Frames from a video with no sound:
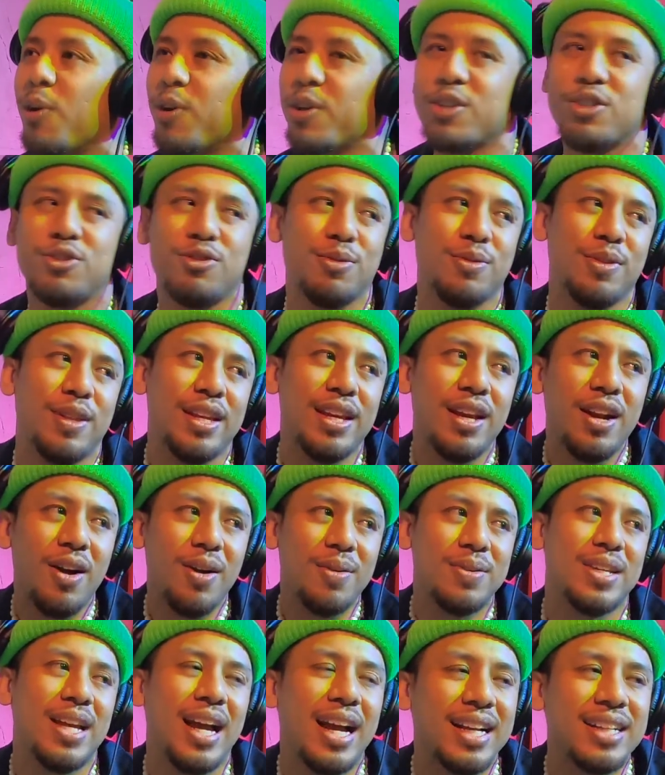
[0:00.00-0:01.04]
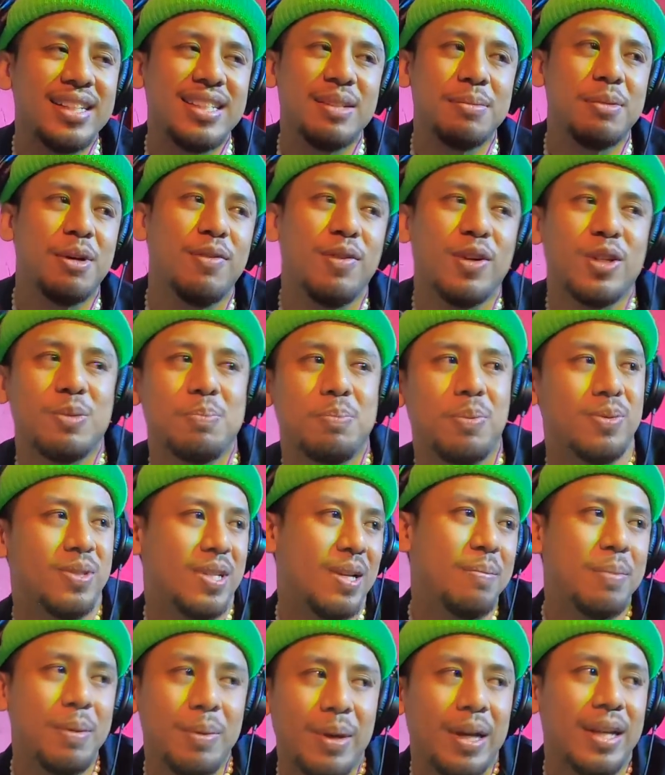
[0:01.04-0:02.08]
pores from, you know what I'm saying? I can see motherfuckers,
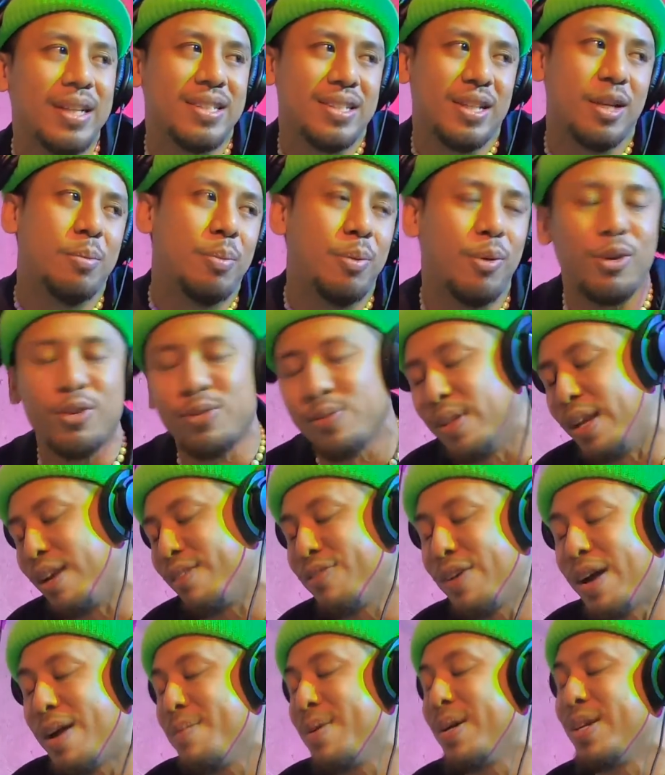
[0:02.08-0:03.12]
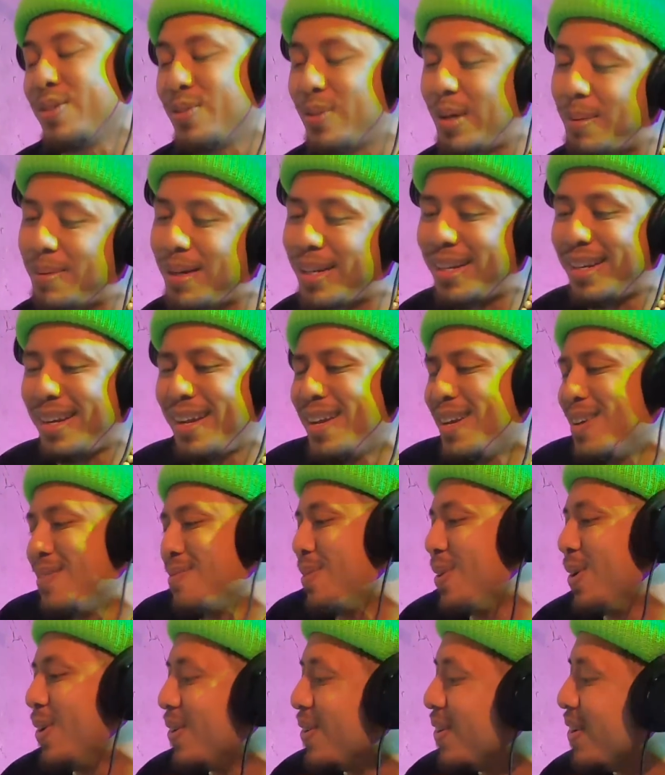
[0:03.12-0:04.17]
some people I can see their pores from like 5 miles away. I'm like, damn,
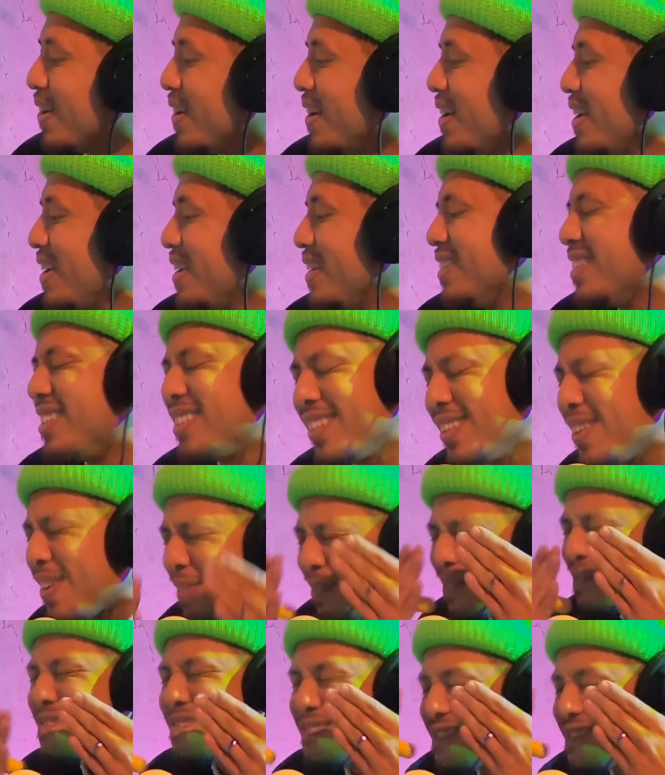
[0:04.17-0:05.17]
bro. Just look.